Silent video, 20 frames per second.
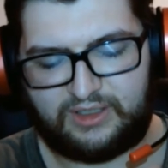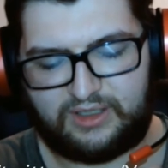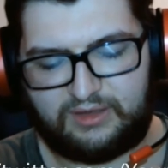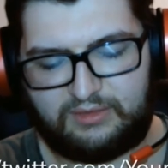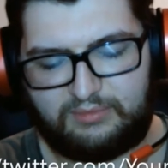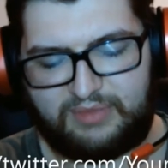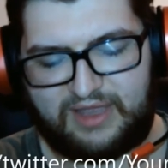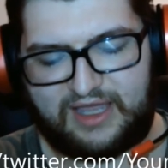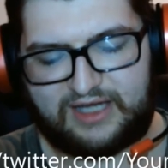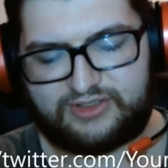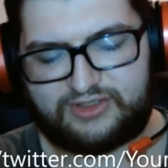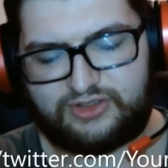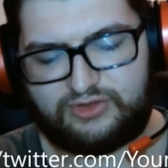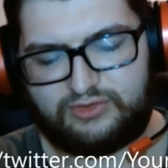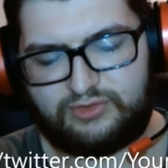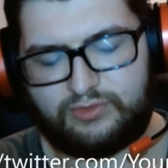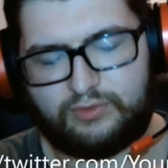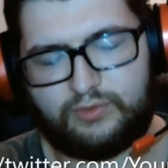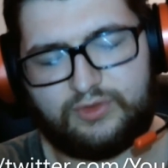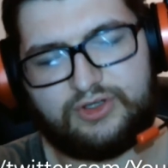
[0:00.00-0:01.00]
Back
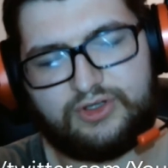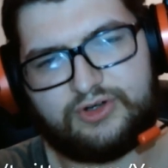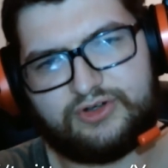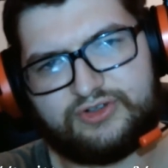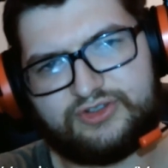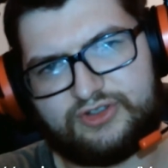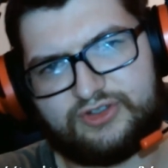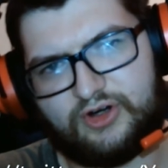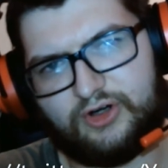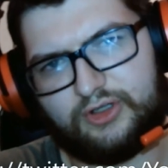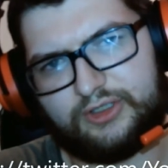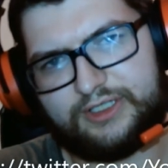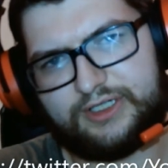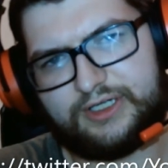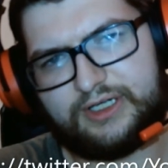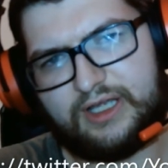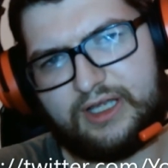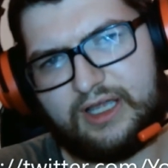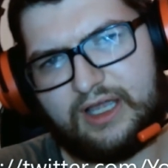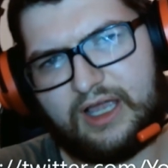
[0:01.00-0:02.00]
to your
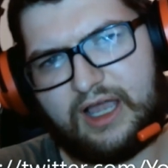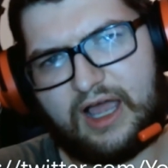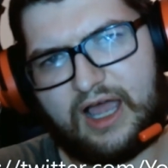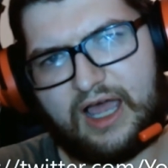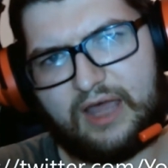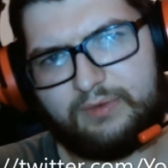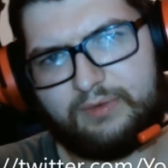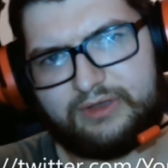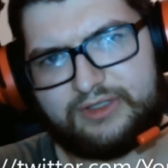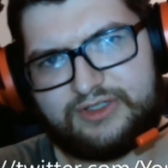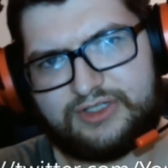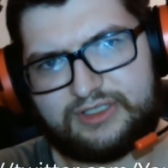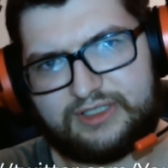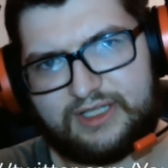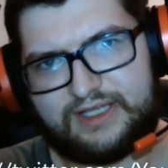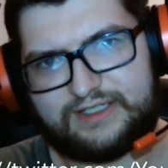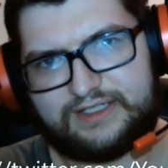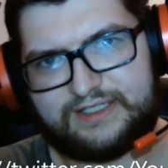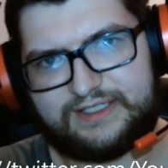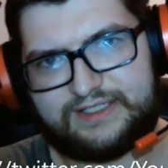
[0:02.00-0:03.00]
Starling, I would just
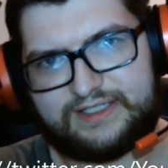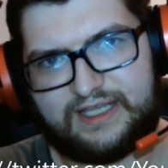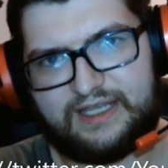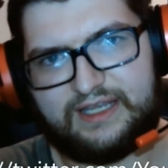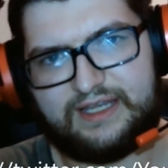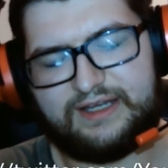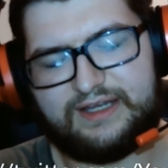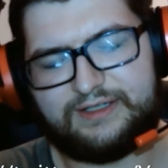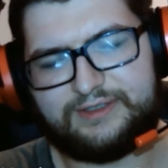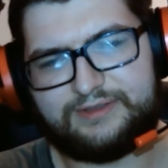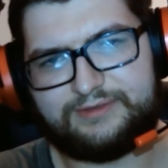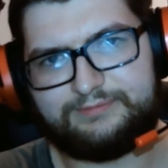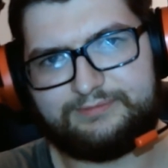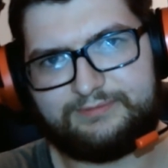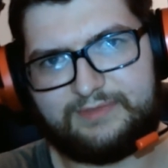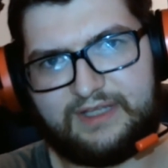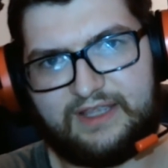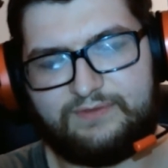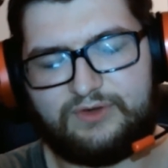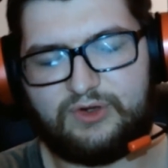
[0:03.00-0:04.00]
like to say,
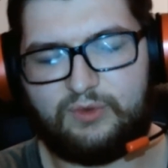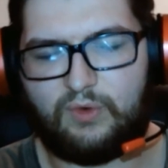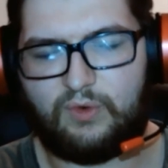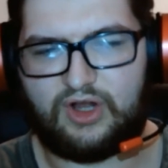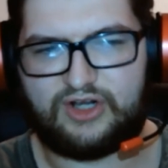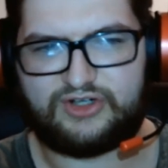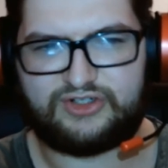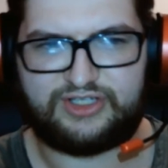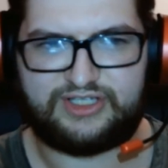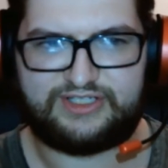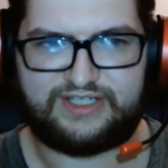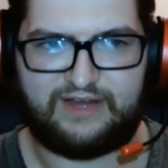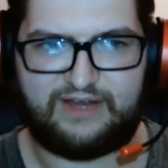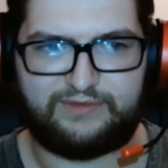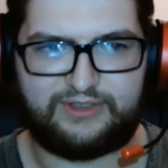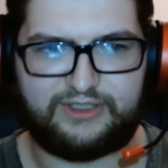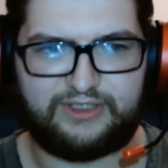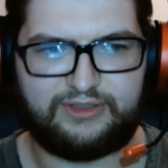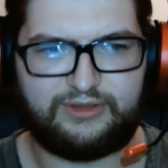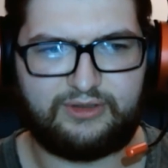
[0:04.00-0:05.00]
if you watch this
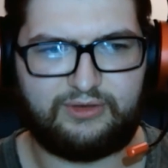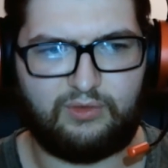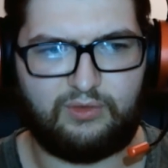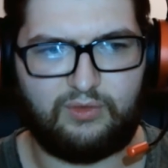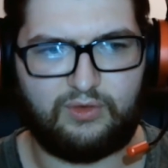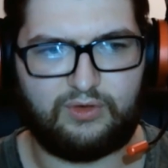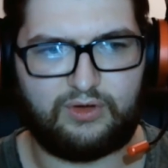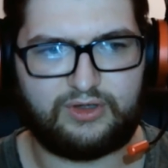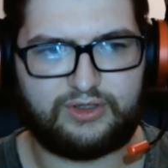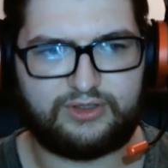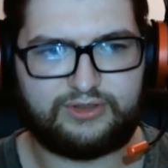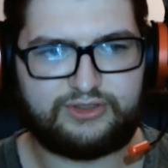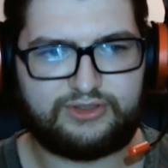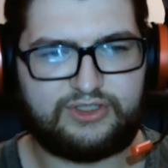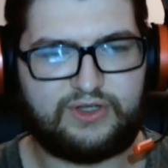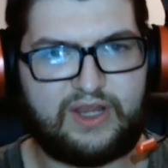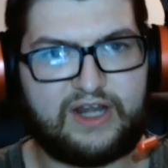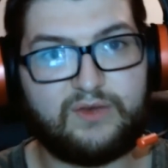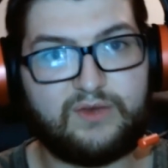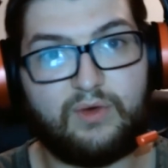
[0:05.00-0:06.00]
ever, or
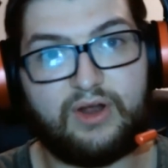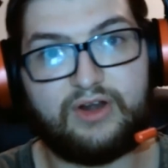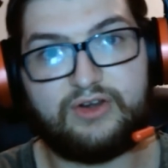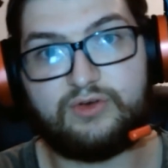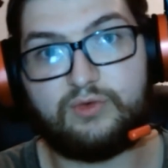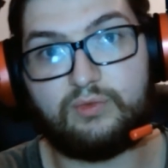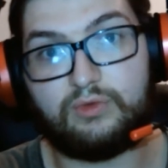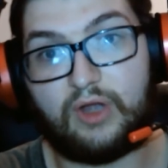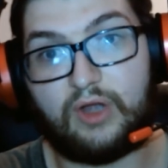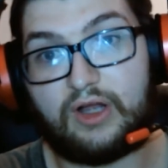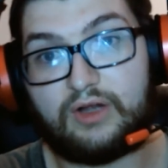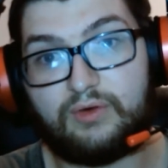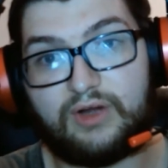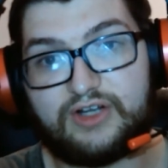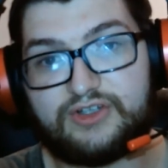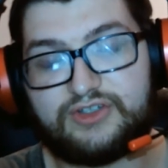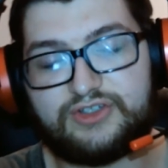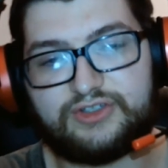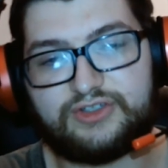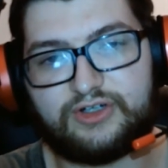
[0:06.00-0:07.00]
to anyone who
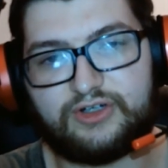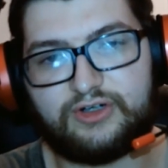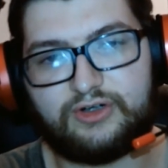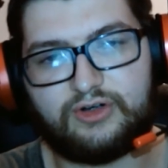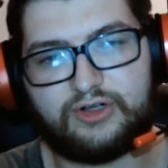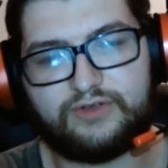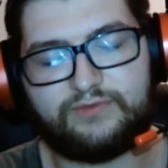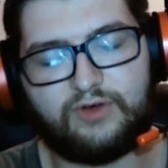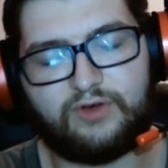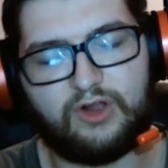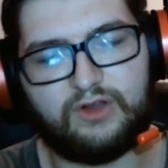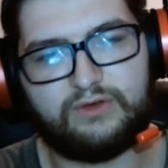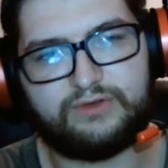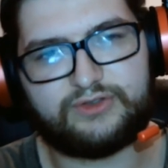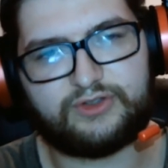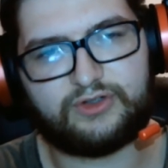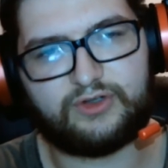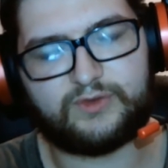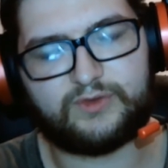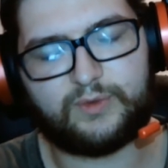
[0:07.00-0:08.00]
watches her or
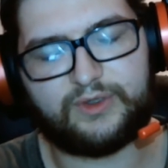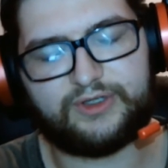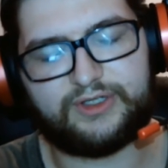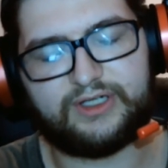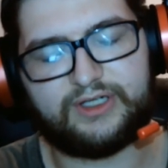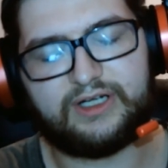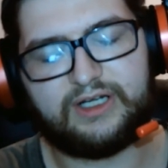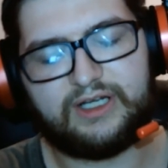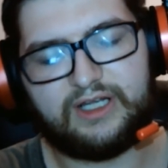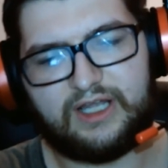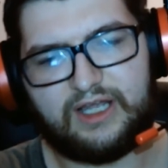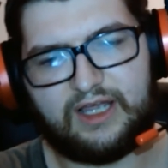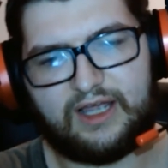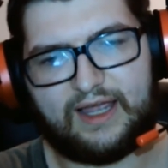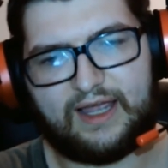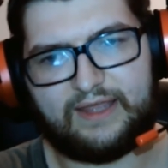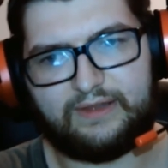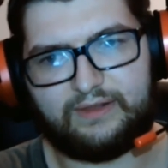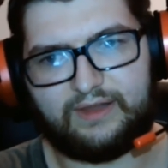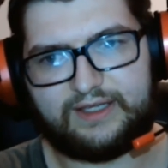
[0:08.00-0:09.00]
follows her on Twitter,
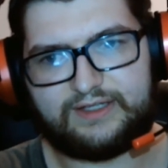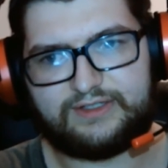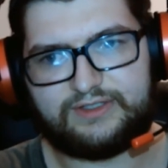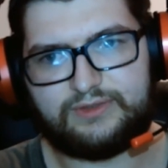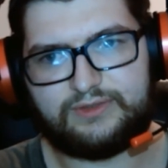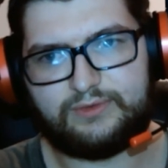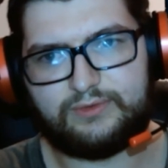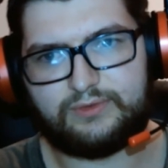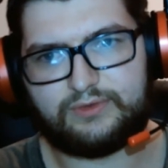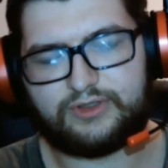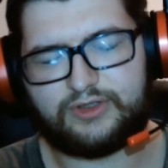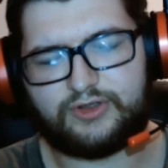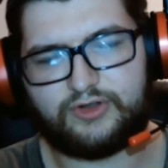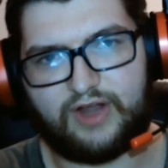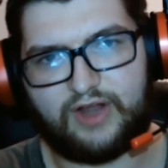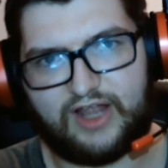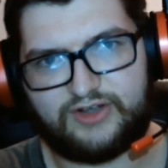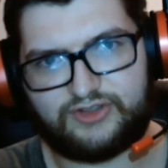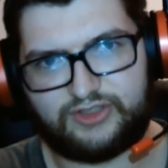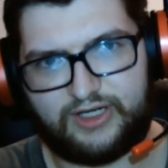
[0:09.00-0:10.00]
I'd like to
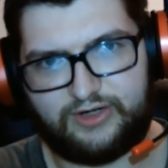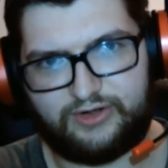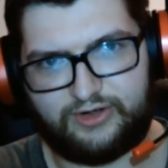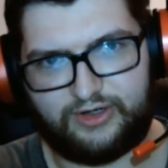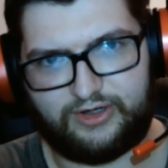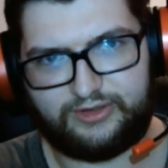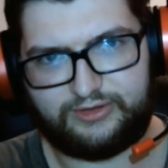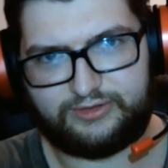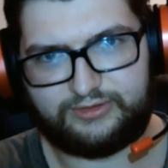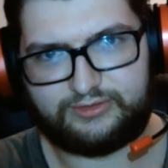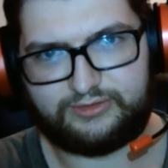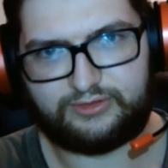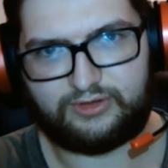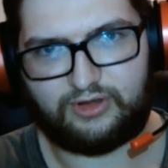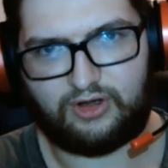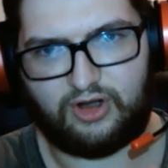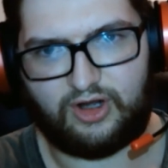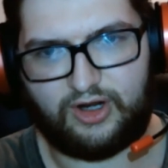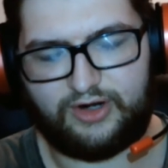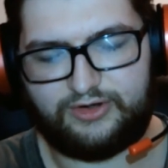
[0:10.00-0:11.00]
congratulate her
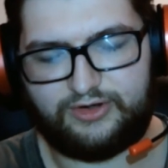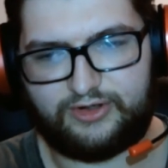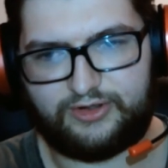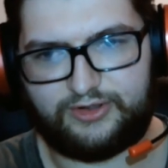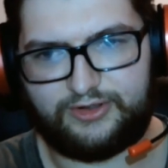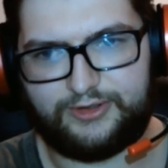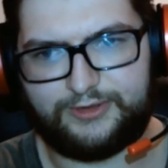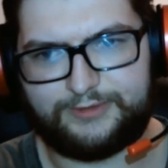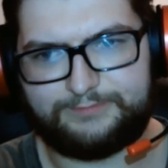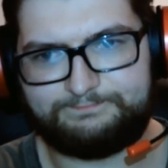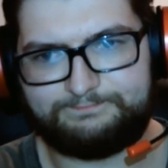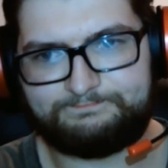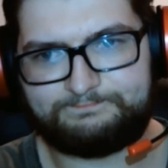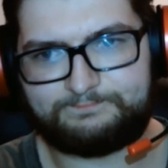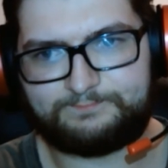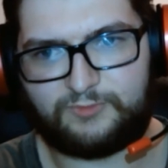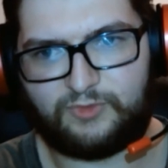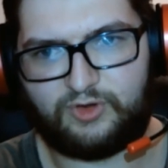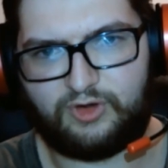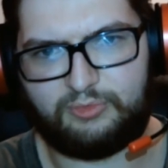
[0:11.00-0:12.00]
on her
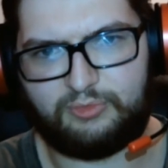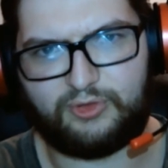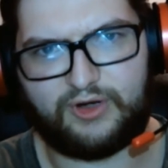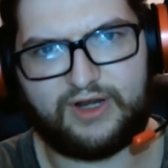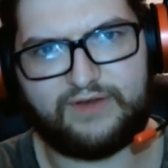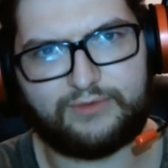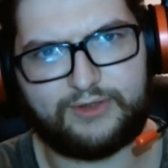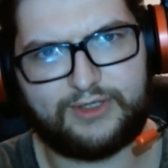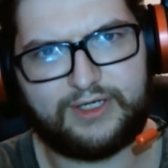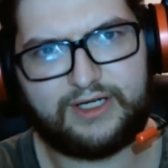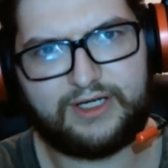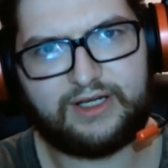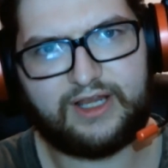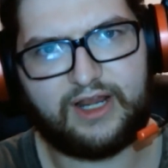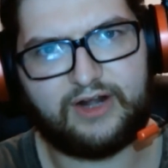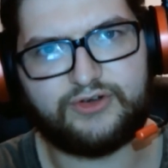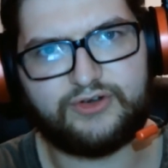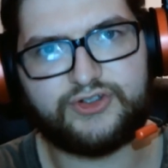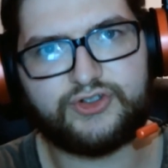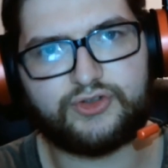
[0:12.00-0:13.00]
bravery
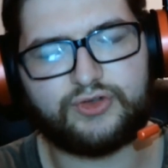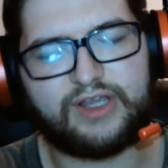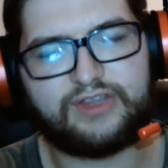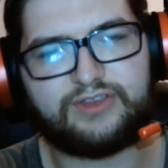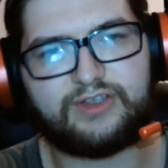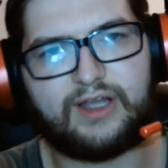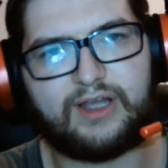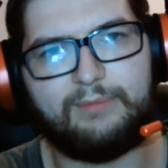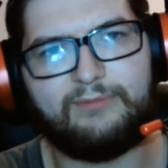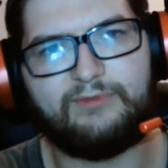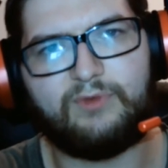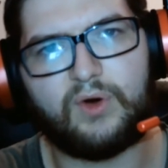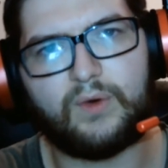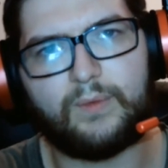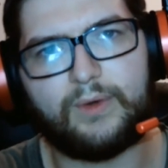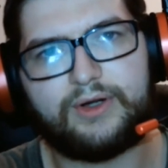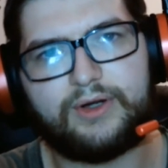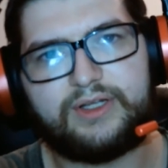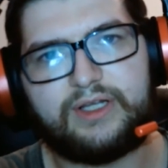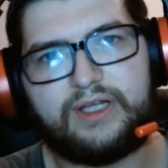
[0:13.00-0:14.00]
and her strength to come
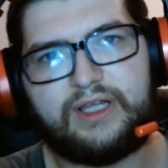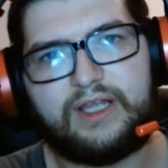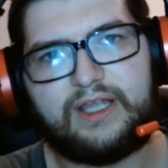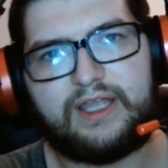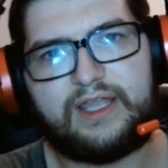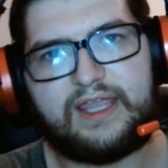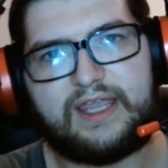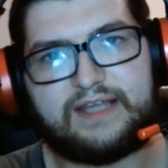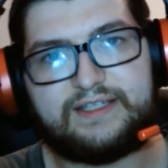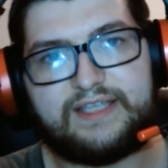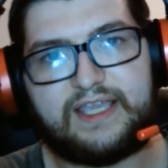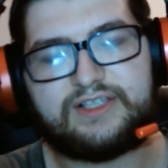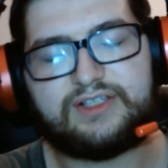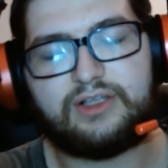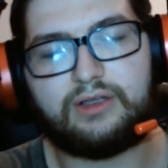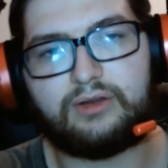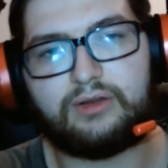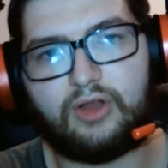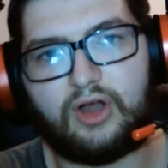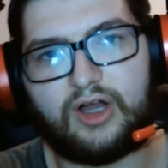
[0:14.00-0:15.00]
forward. It takes
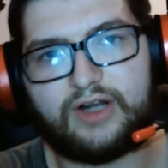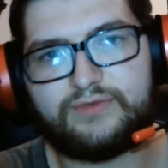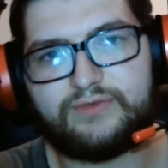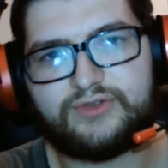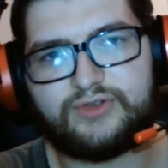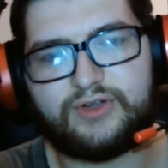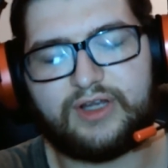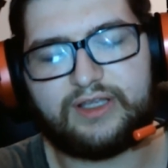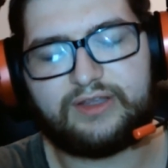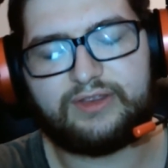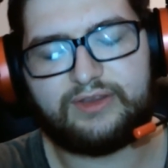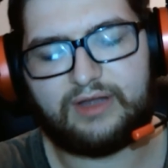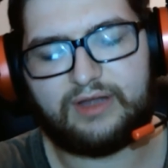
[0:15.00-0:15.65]
a lot of strength.